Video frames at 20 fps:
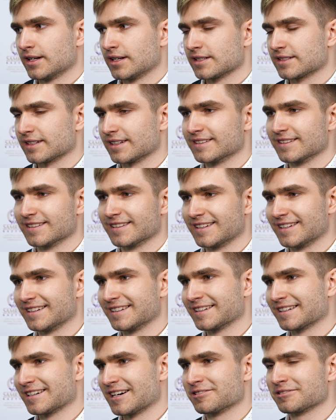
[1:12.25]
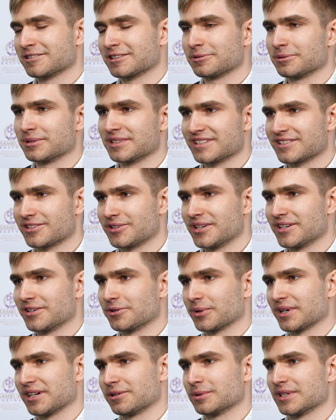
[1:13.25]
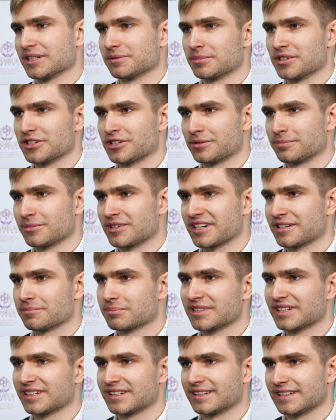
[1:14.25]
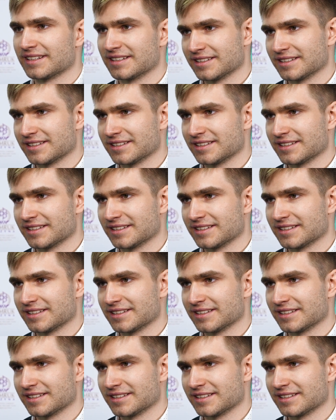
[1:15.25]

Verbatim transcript: suddenly after queen e3, rook a1, bishop trapped,